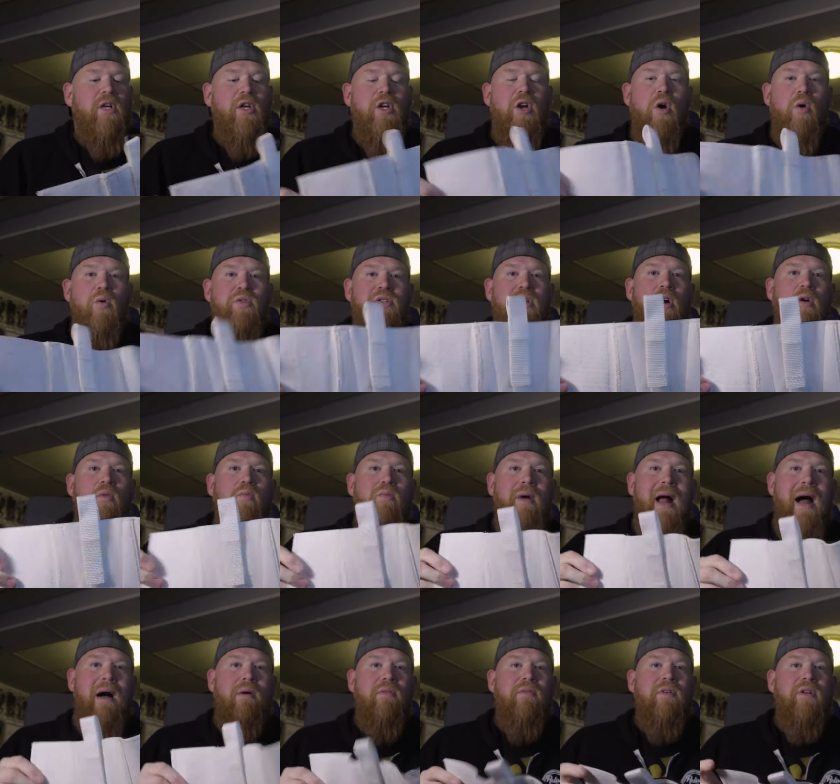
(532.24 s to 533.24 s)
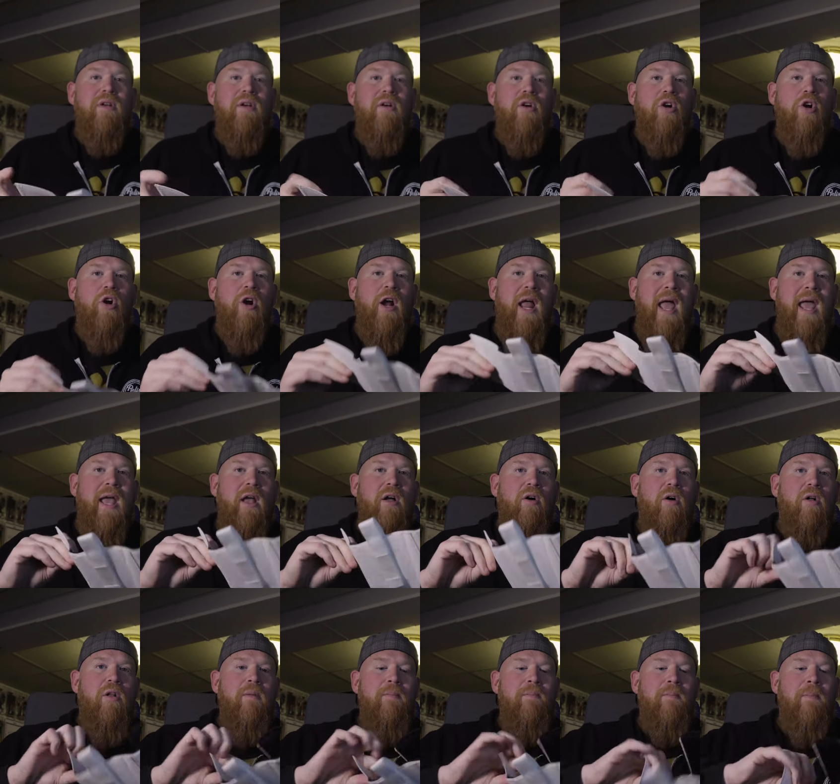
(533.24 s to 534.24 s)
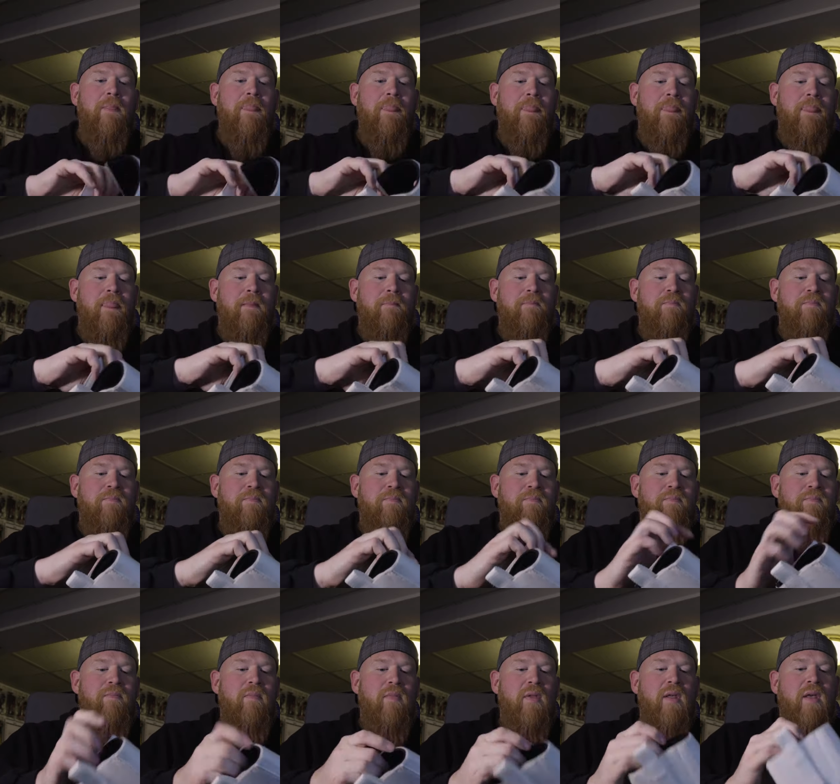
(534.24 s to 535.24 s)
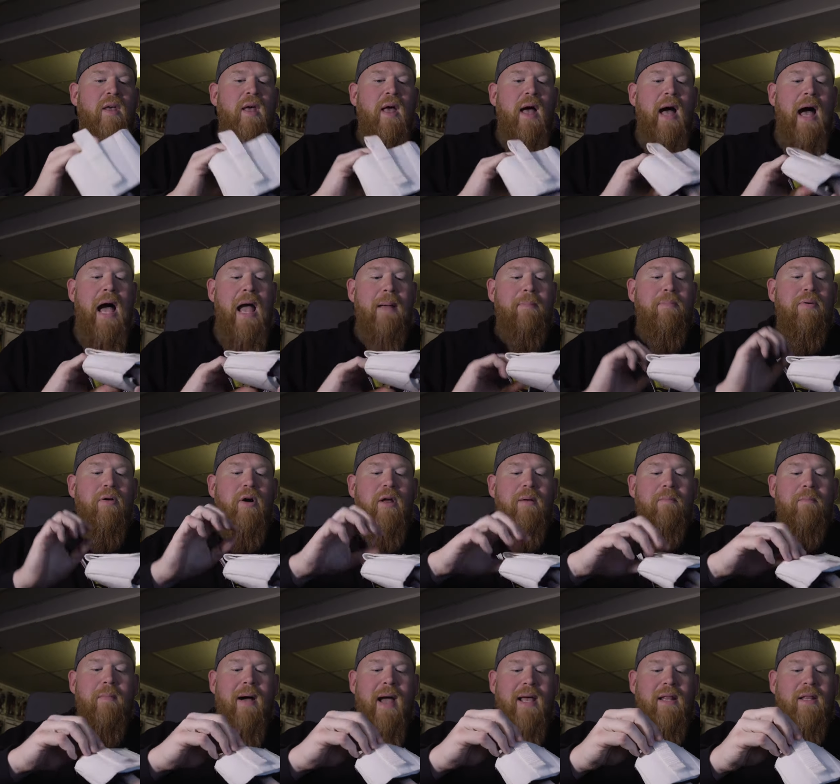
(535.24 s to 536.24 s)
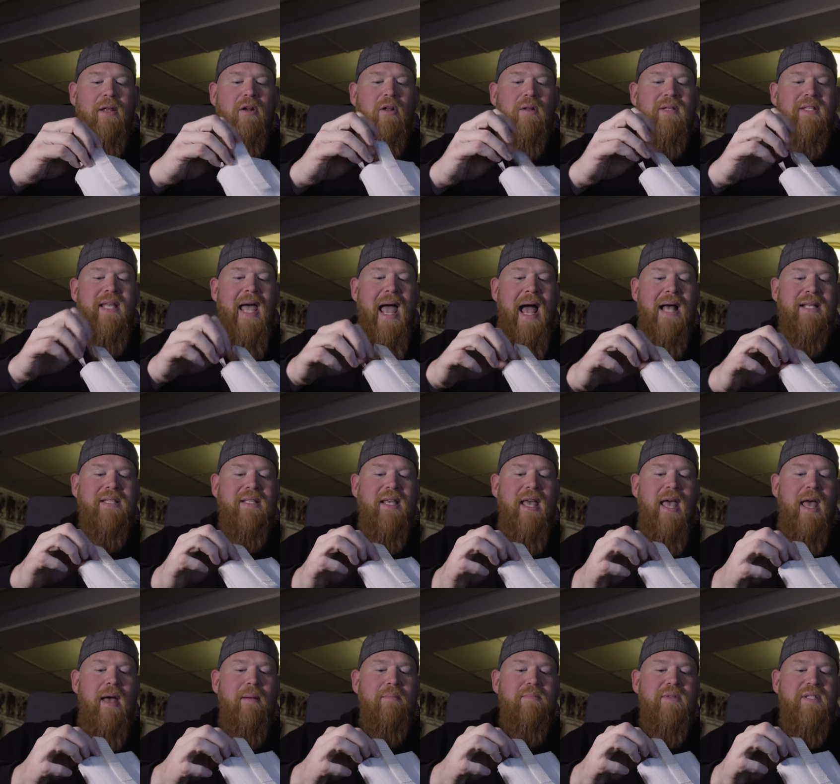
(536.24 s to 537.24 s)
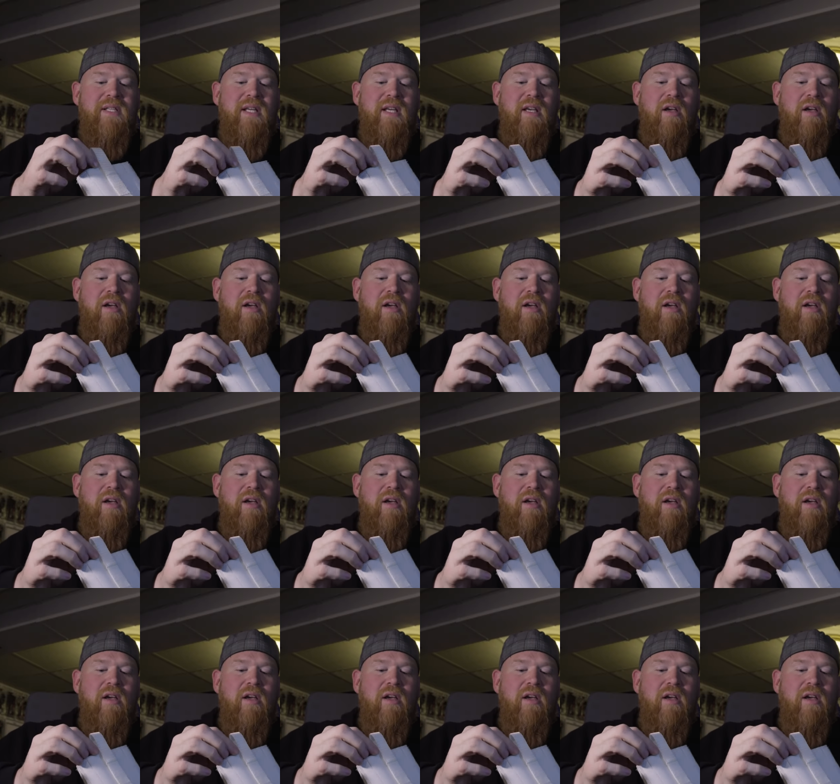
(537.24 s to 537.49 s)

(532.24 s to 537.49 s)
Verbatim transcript: goes around her ankle. I put my little Tascam